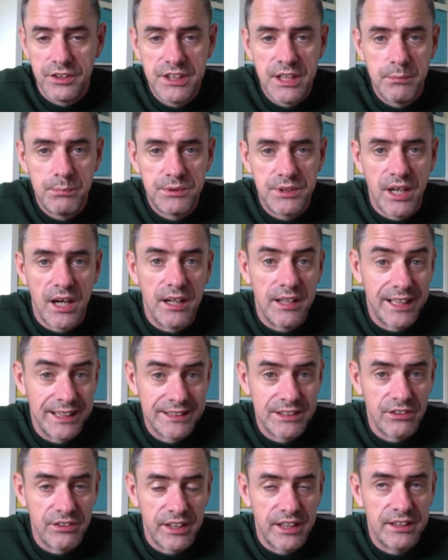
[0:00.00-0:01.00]
tip jar, and
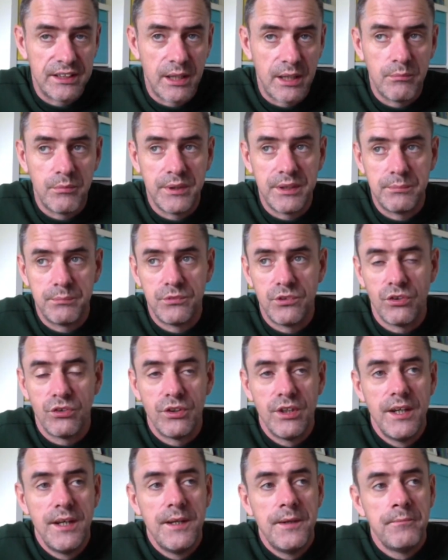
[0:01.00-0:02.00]
that's how to get that bit
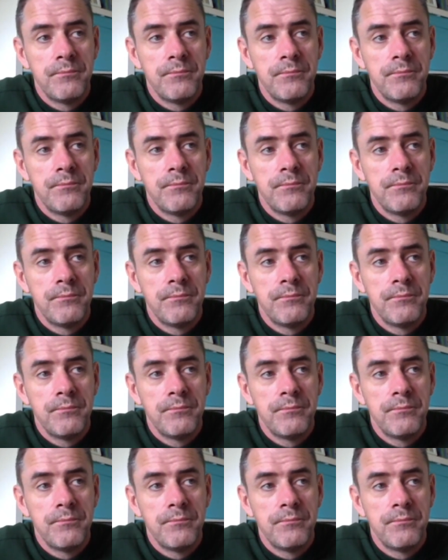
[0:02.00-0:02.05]
done.